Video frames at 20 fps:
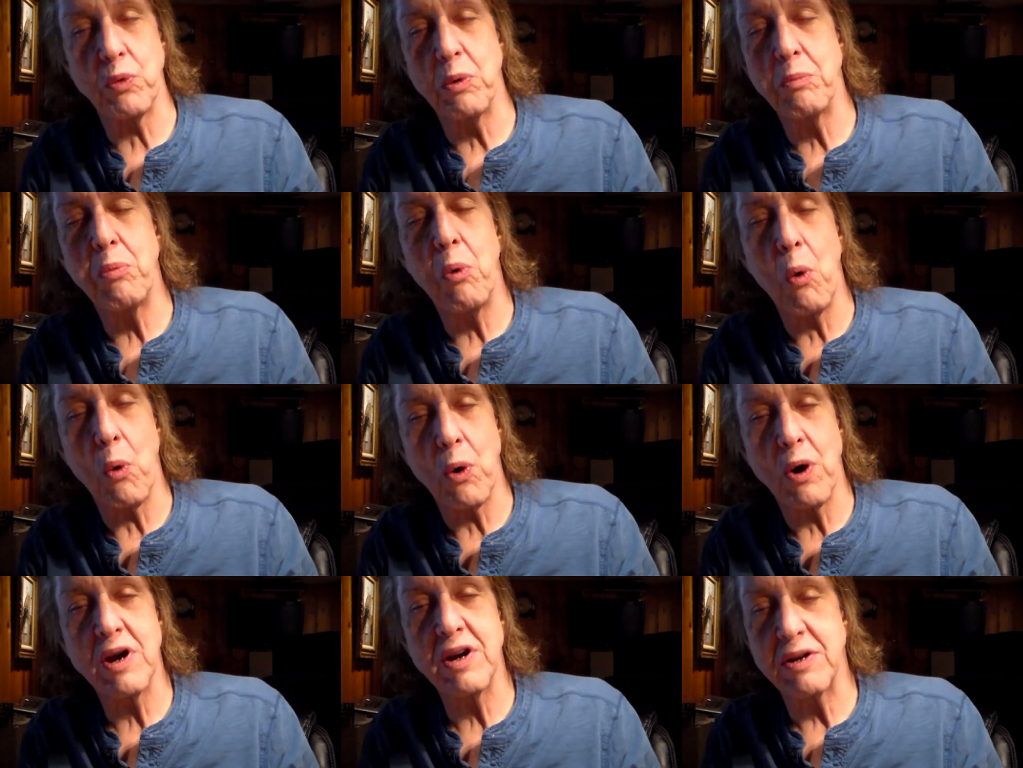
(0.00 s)

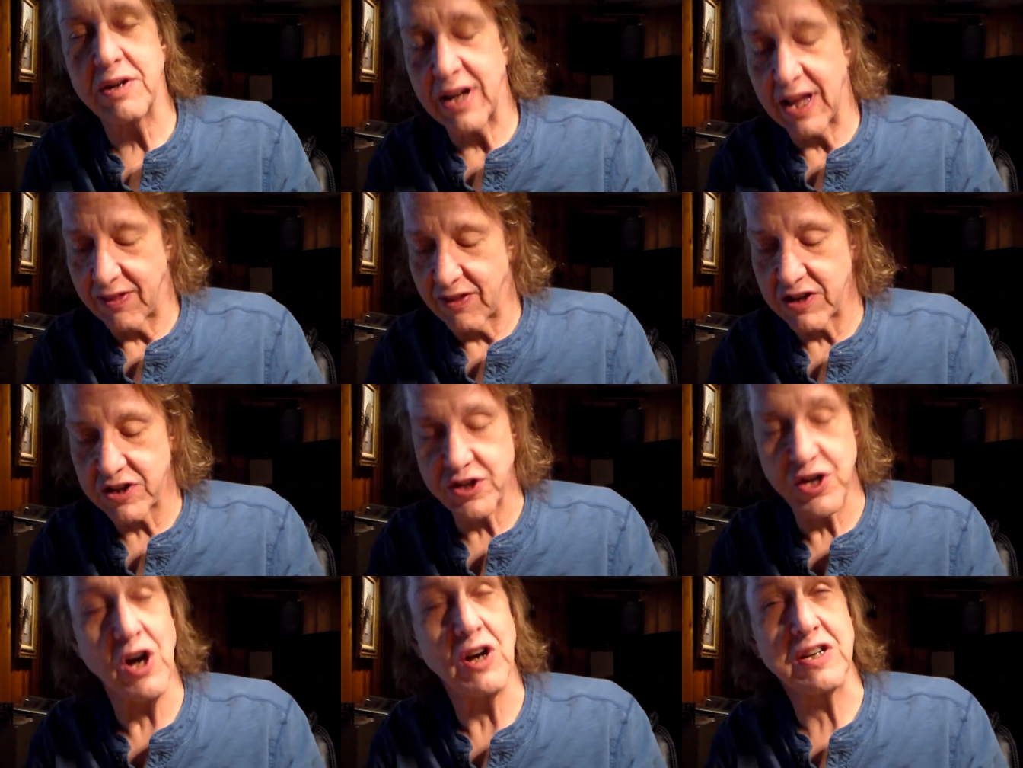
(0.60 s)
Report.
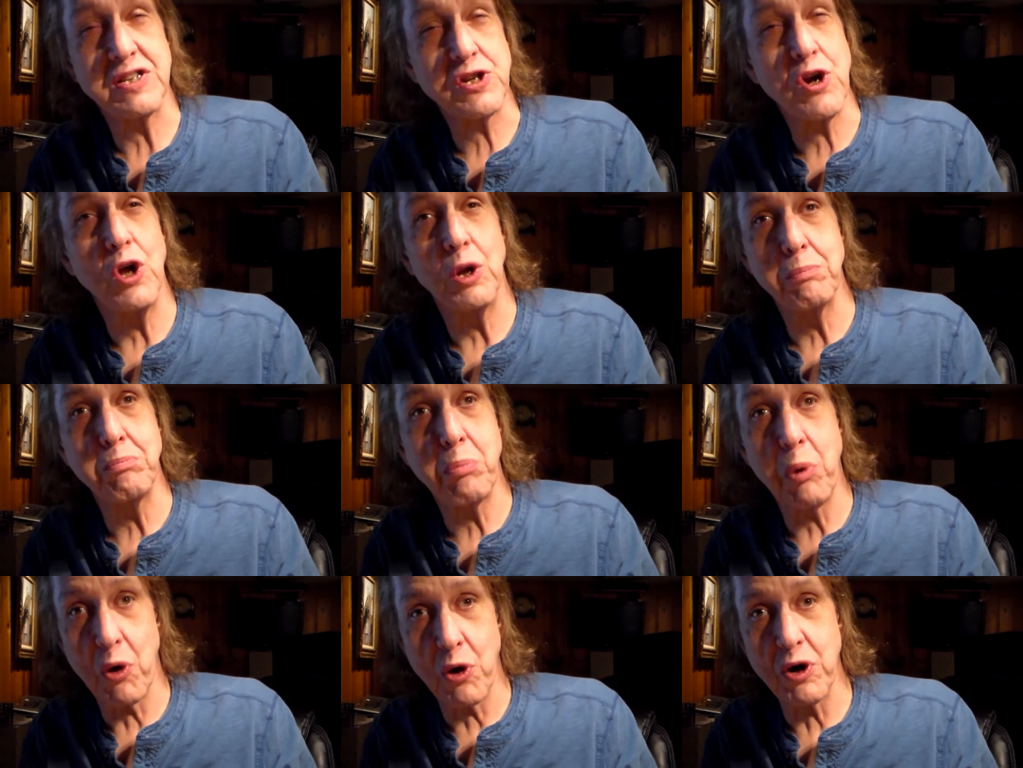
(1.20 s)
The song is
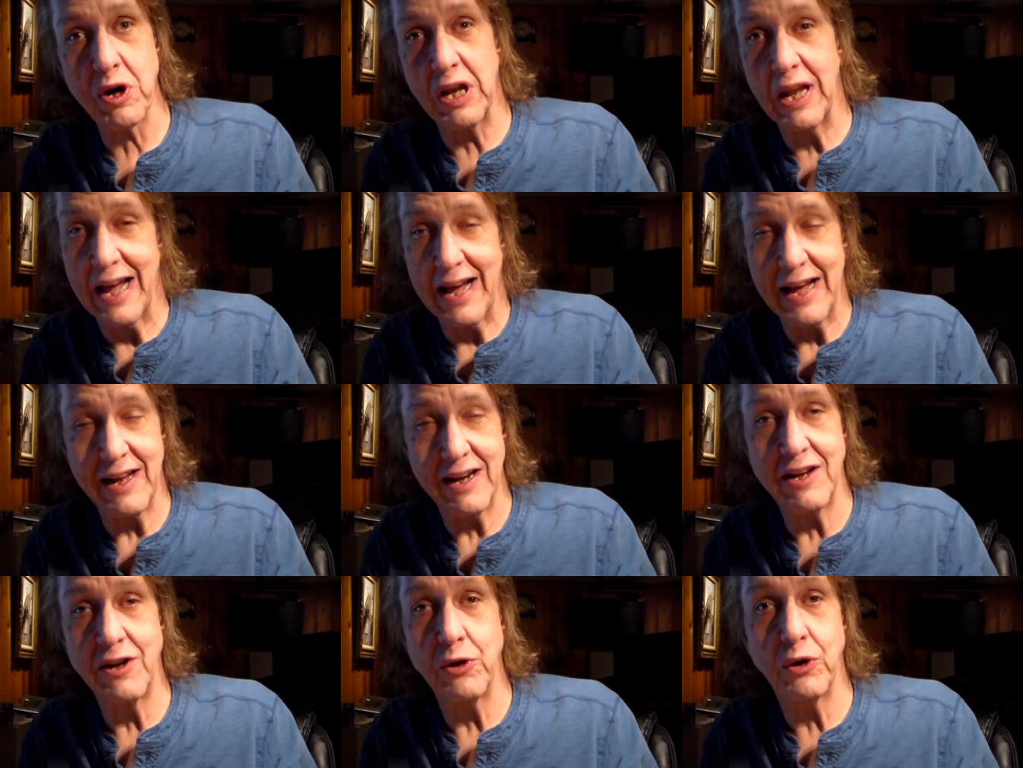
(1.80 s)
called
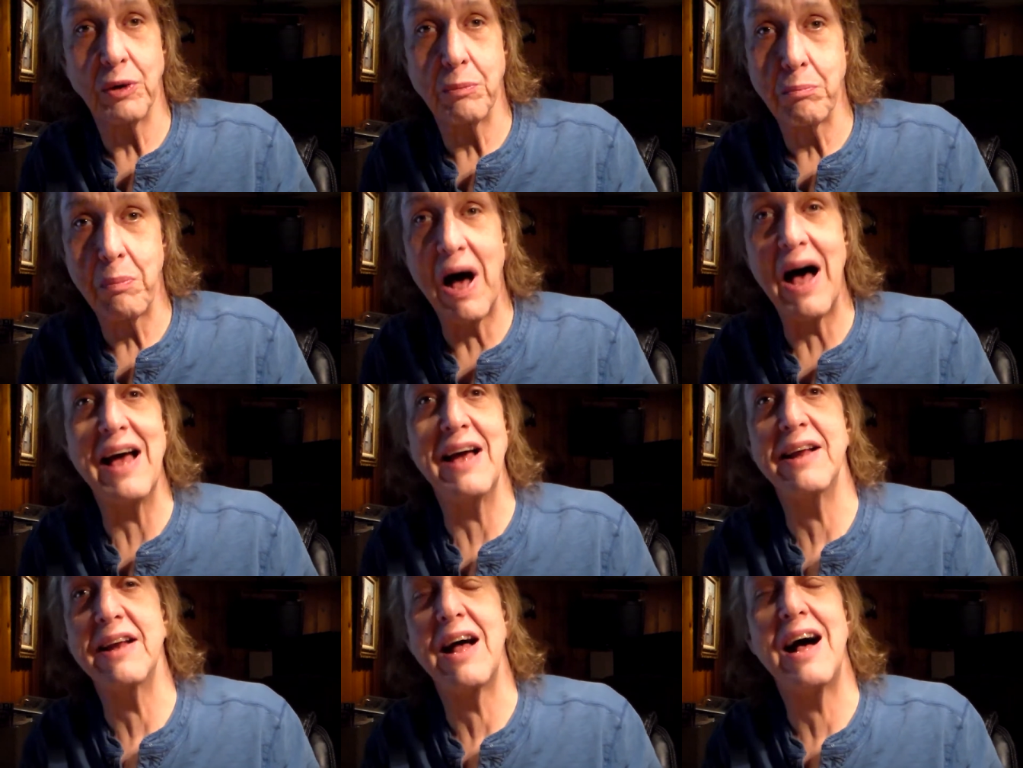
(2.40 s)
Birdland. You can
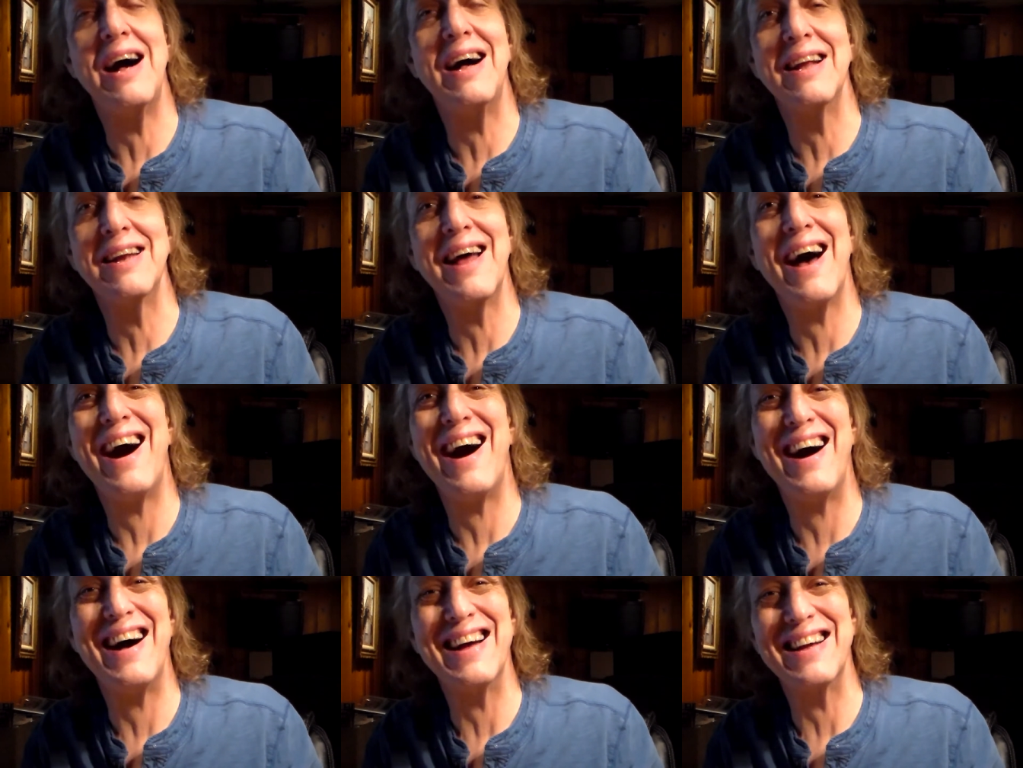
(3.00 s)
buy it on
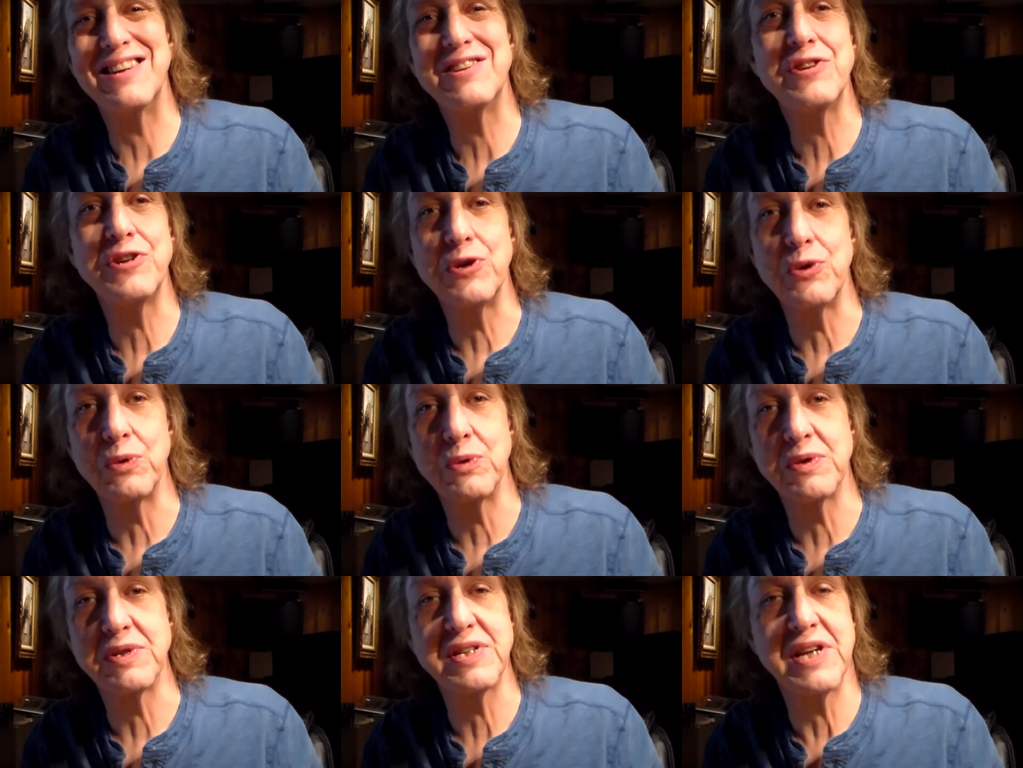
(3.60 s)

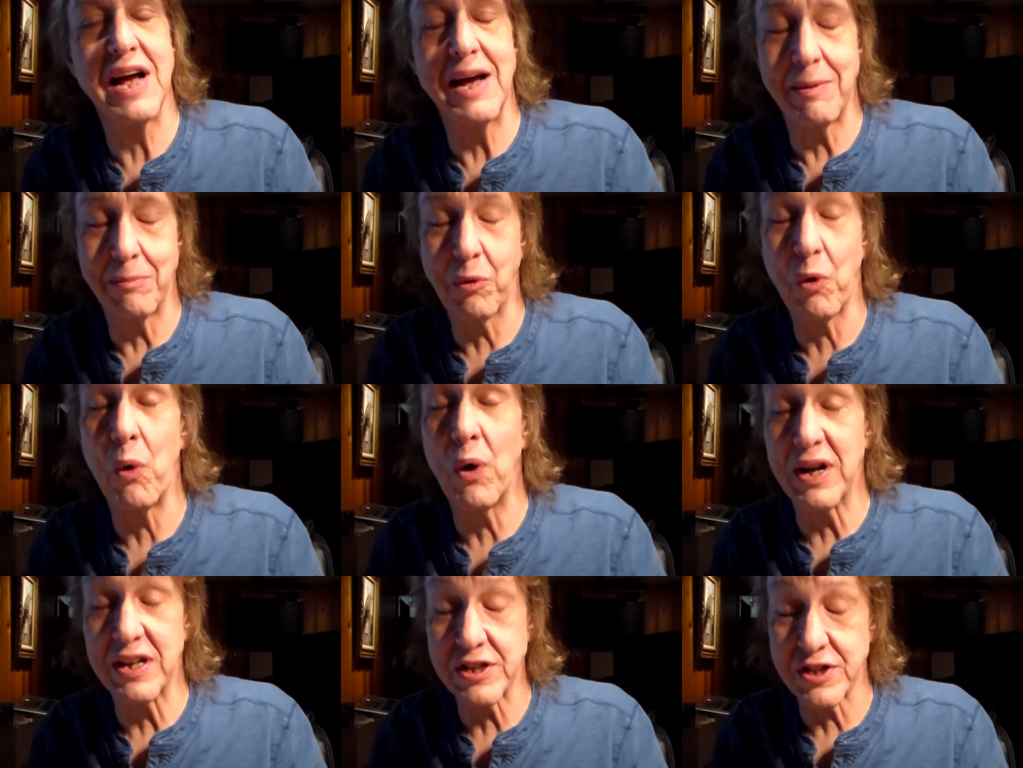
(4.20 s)
iTunes, I'm
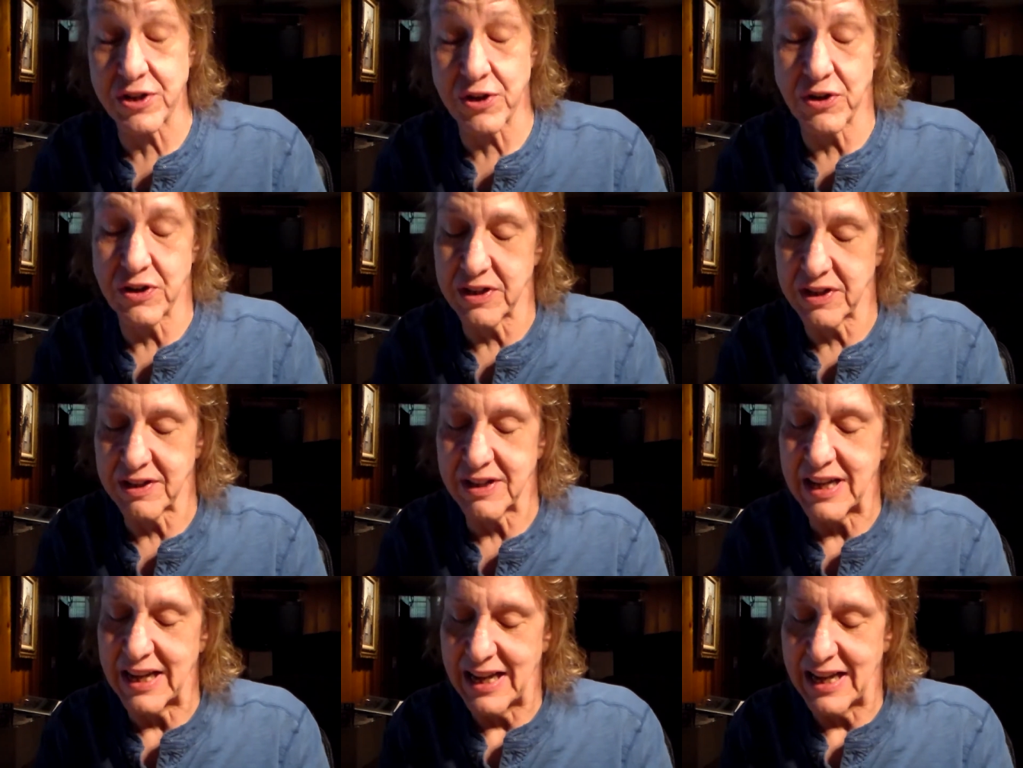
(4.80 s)
quite certain.